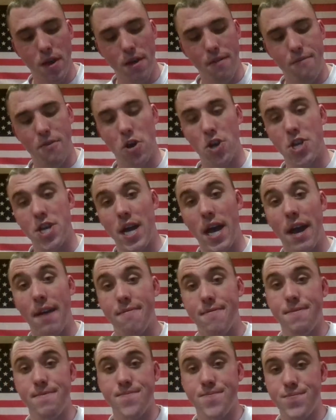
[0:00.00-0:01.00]
first
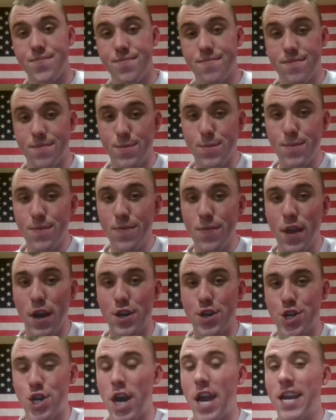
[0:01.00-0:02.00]
off,
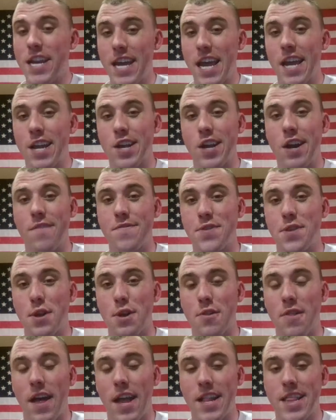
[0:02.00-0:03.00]
chained handcuffs
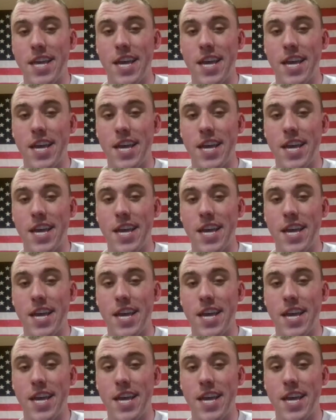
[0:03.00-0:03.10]
look like